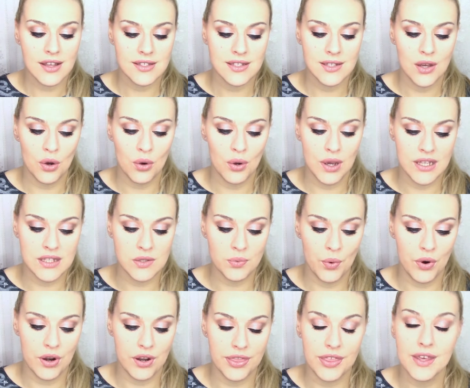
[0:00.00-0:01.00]
So it's
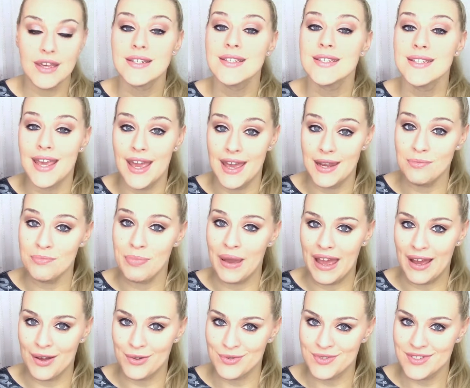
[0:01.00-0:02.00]
worth 10
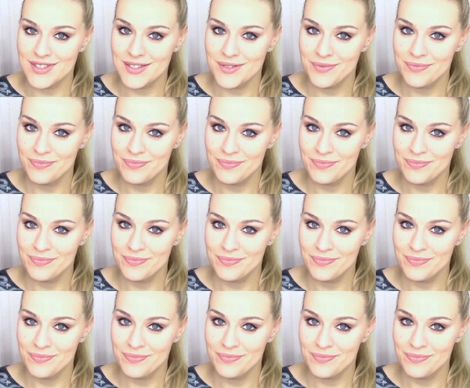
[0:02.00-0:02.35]
pounds.